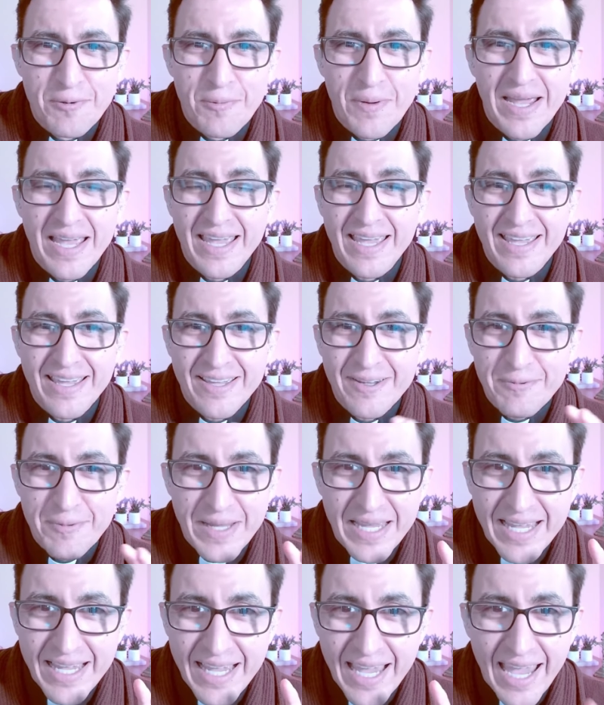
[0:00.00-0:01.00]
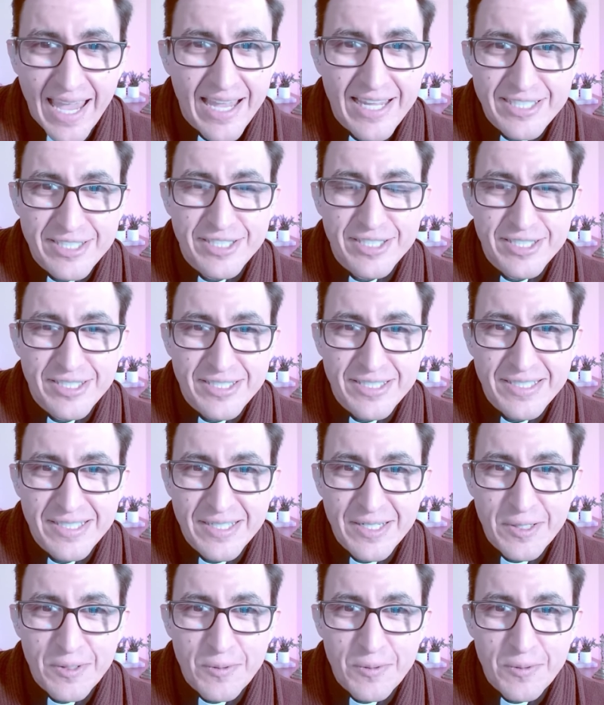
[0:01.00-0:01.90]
way we engage